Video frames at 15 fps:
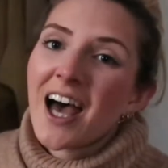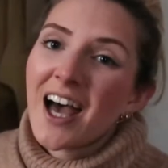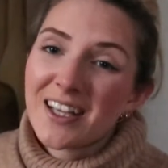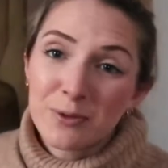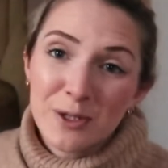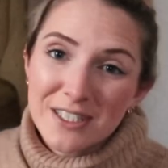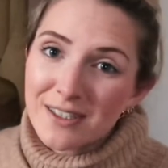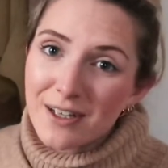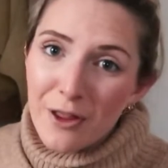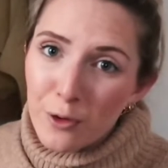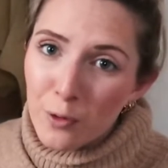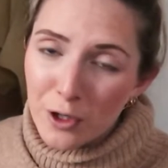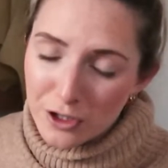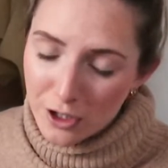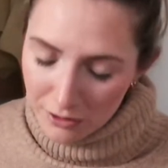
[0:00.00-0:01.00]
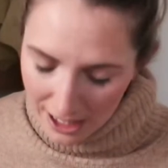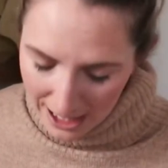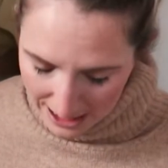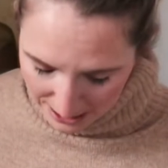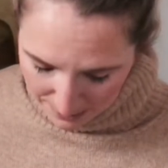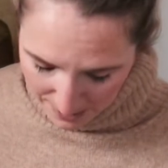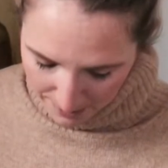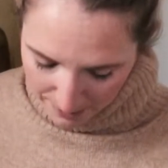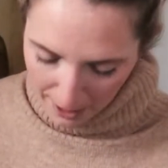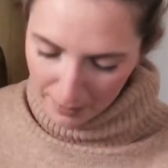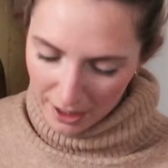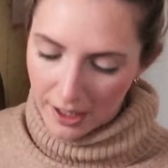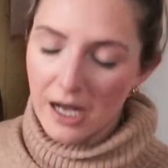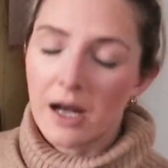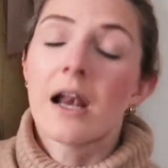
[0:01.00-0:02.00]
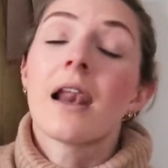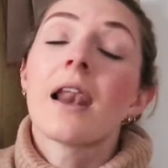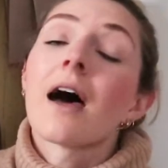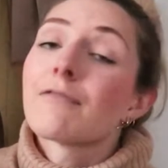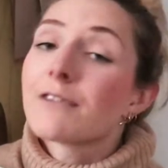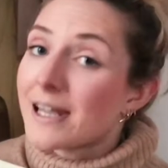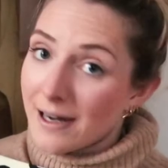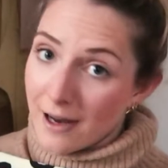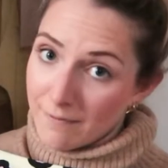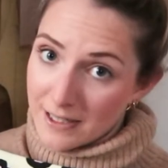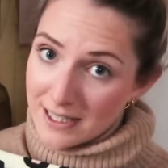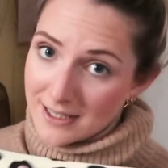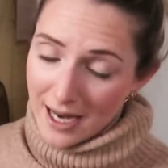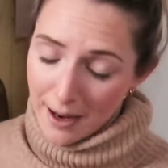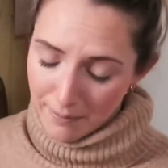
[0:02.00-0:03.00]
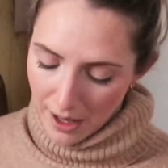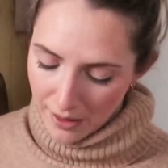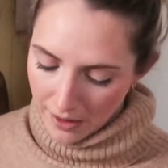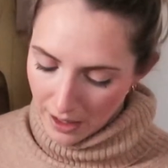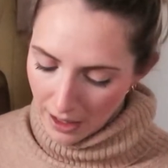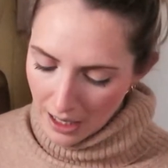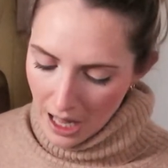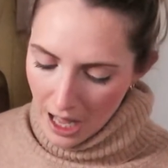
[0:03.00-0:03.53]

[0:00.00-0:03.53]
It was another one donated to me by my lovely, lovely stepmother.